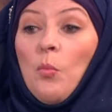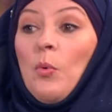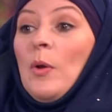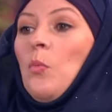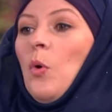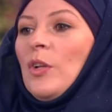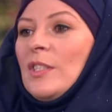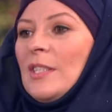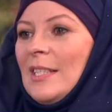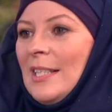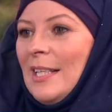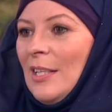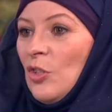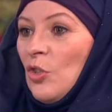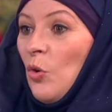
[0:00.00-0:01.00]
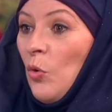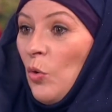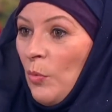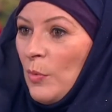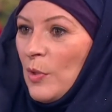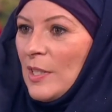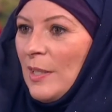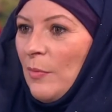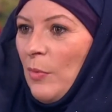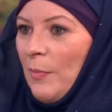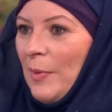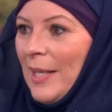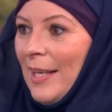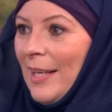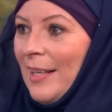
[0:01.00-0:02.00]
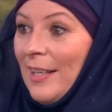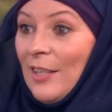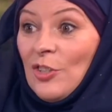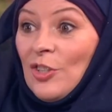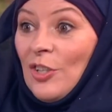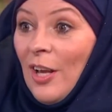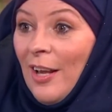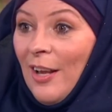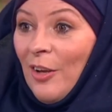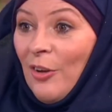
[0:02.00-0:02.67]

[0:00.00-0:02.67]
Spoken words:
we want to teach all Muslim women English.